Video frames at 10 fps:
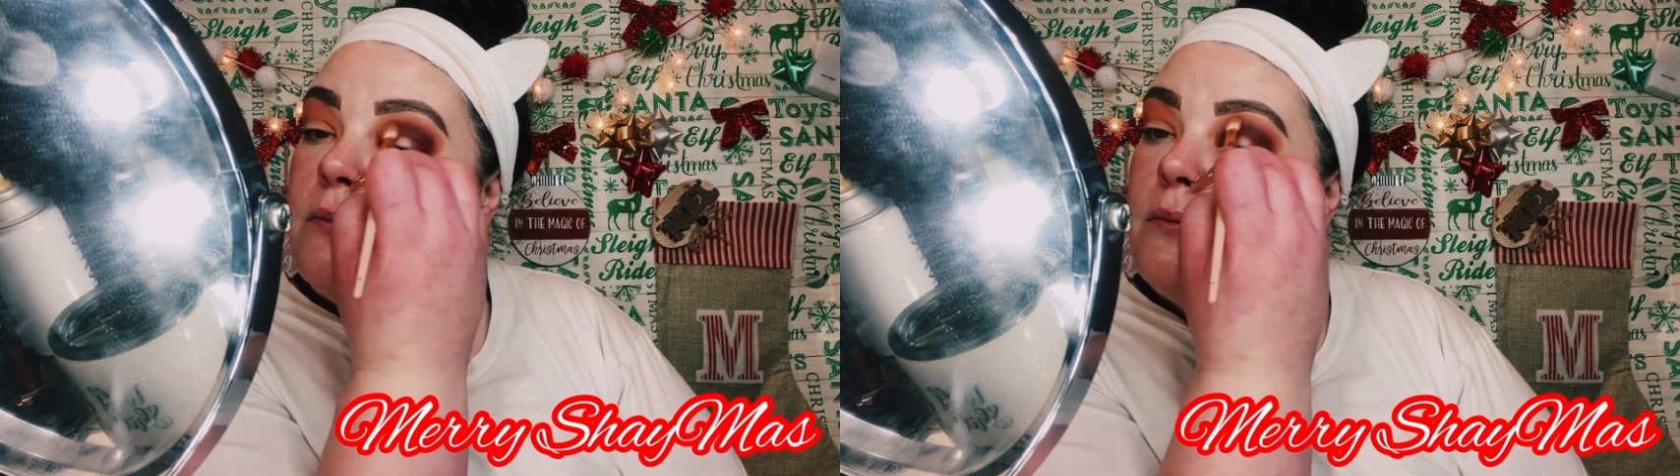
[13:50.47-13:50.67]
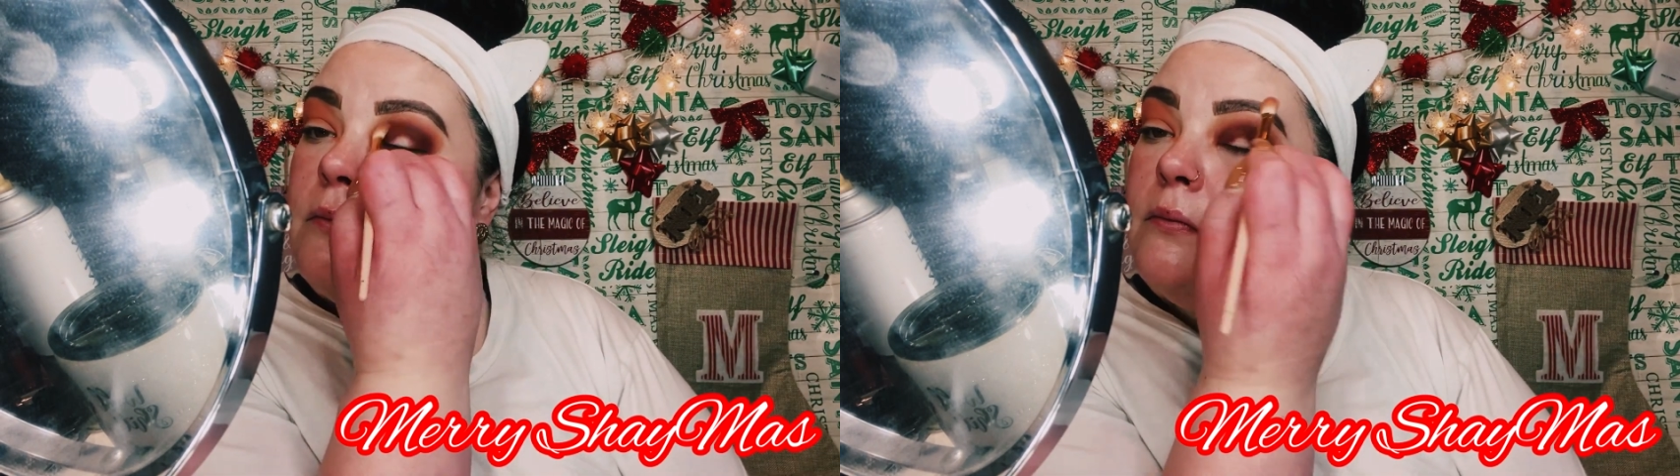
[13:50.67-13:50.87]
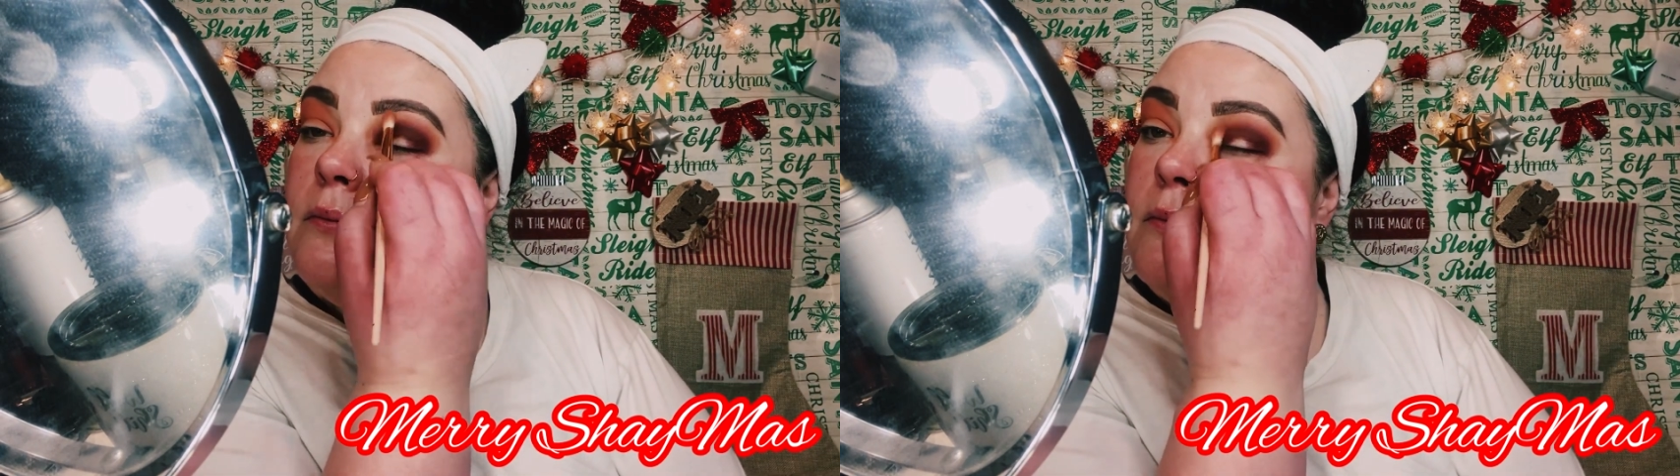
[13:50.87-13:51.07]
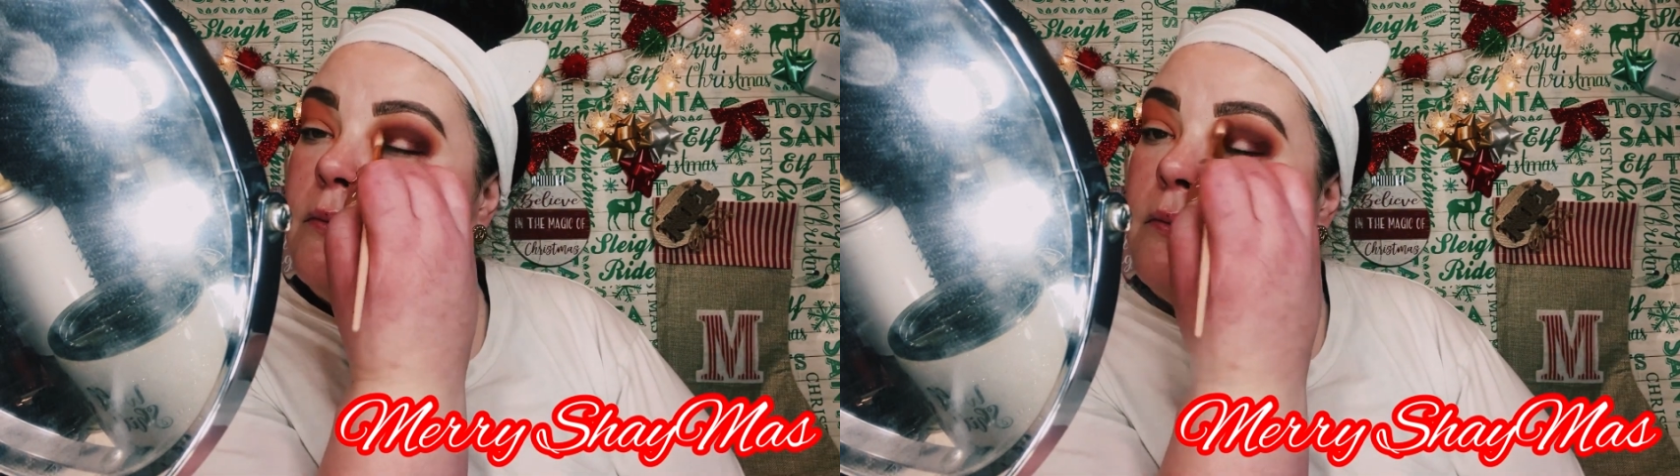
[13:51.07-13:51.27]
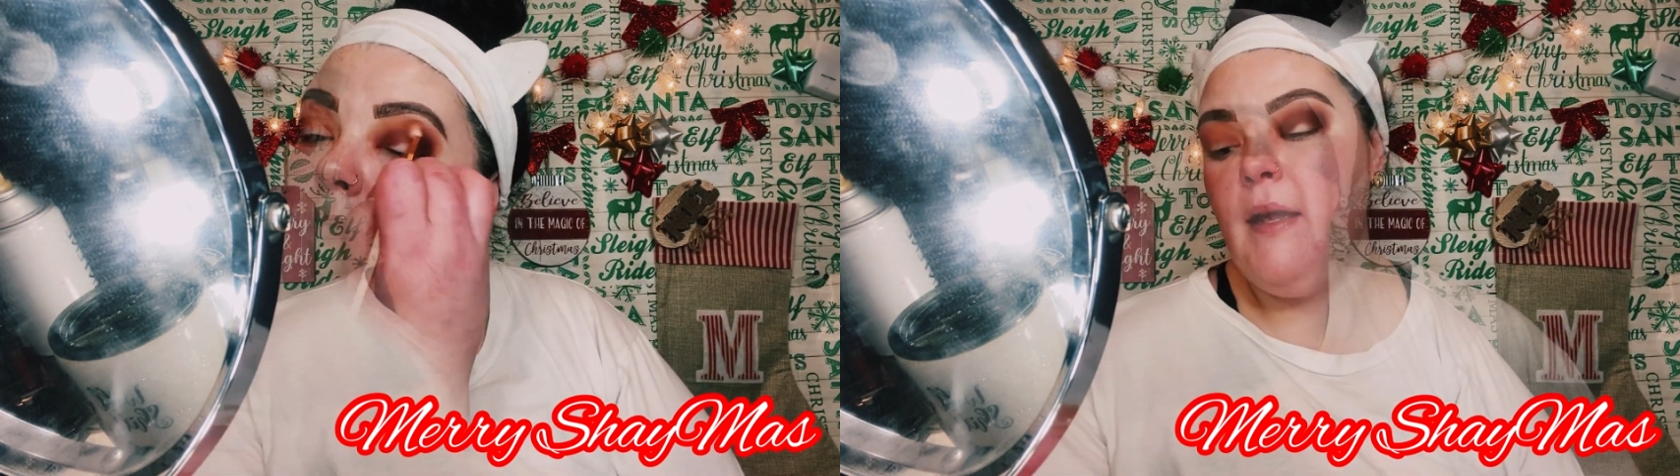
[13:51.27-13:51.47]
I'm just
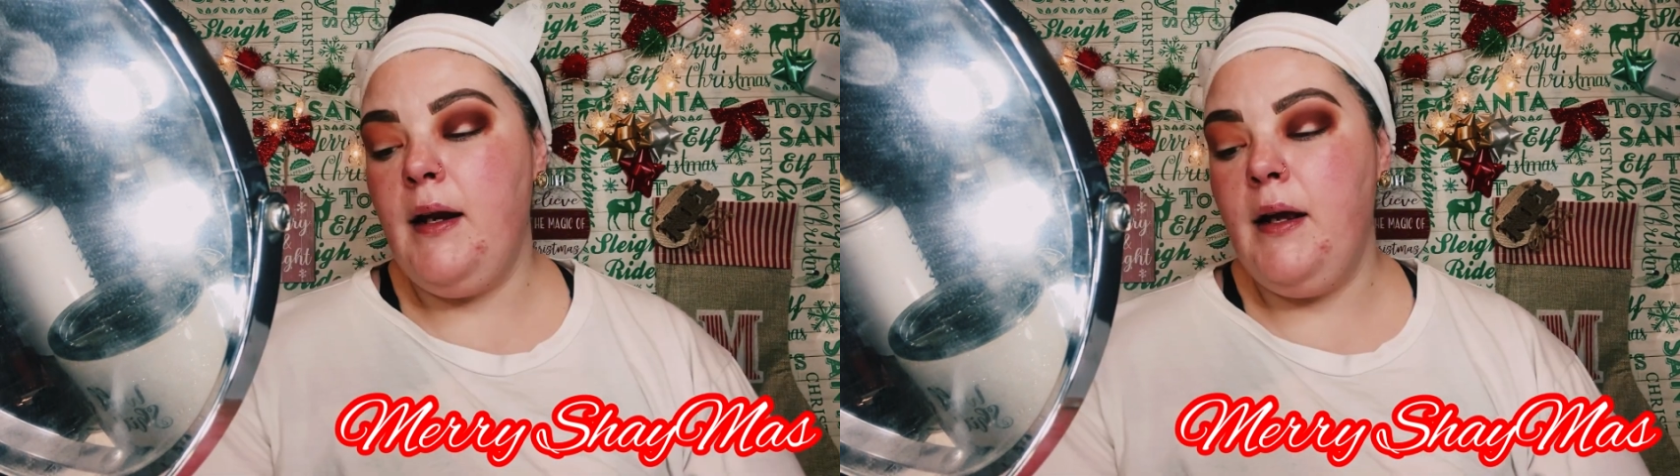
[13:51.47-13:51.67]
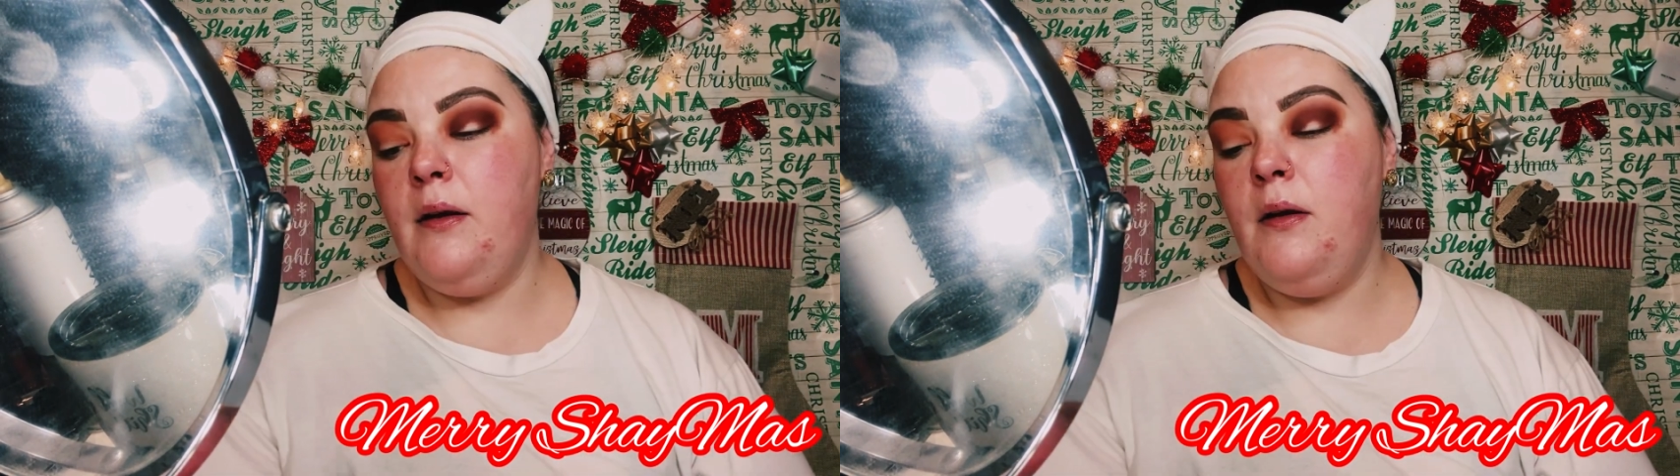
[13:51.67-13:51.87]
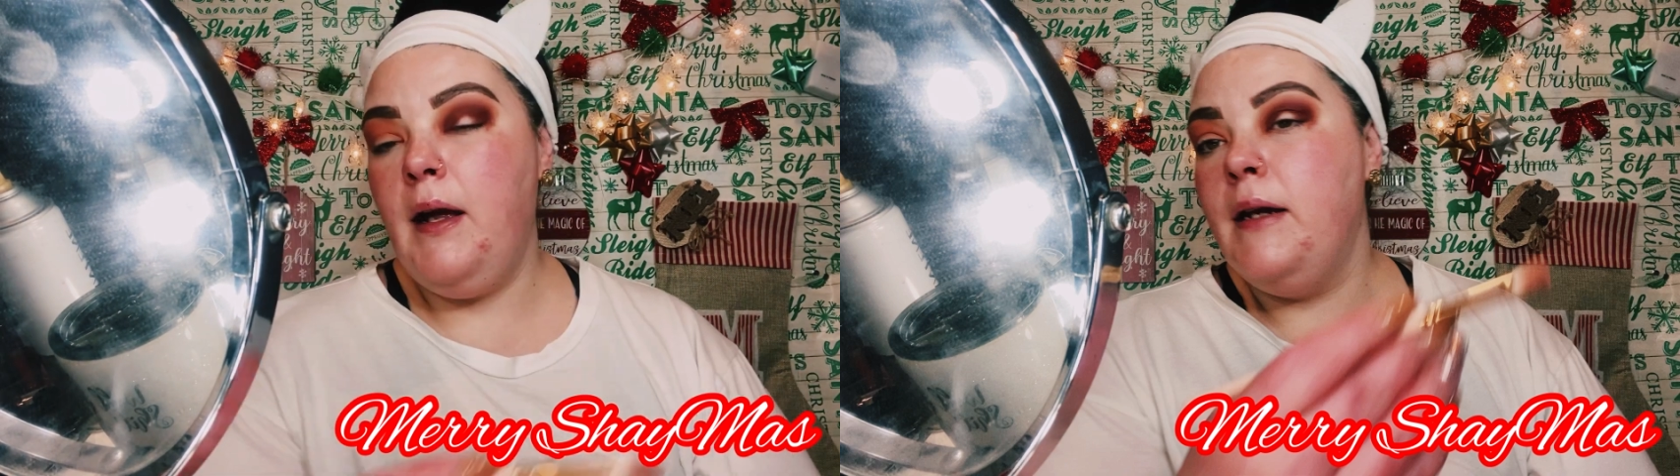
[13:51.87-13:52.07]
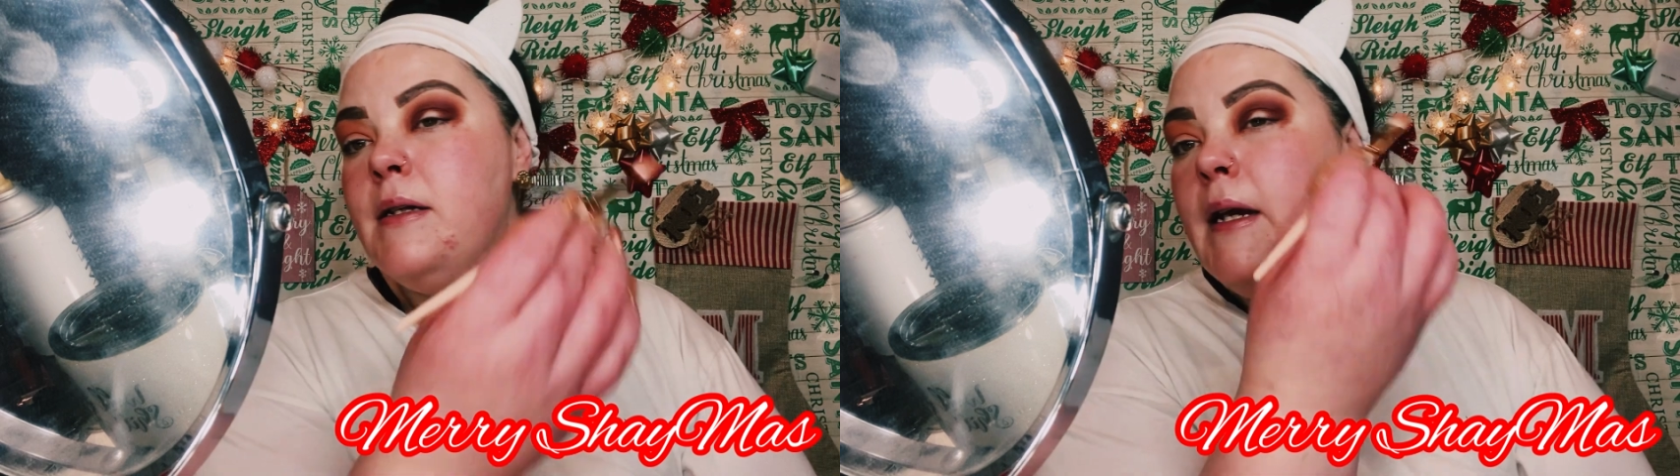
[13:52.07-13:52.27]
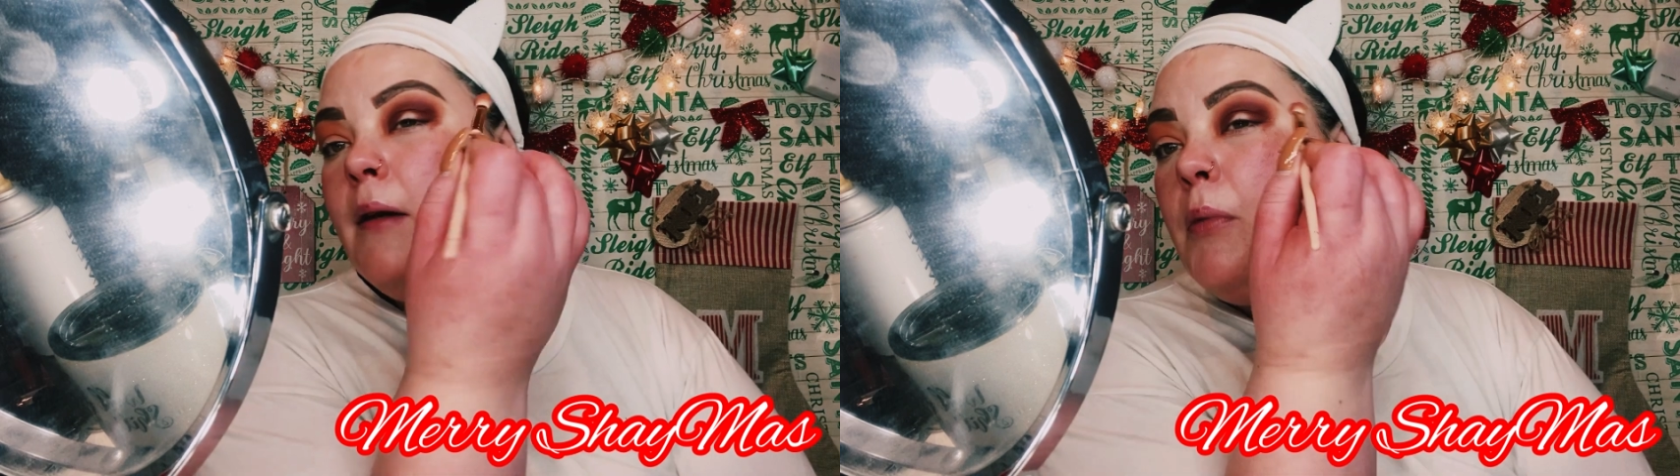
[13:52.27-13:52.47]
taking that L18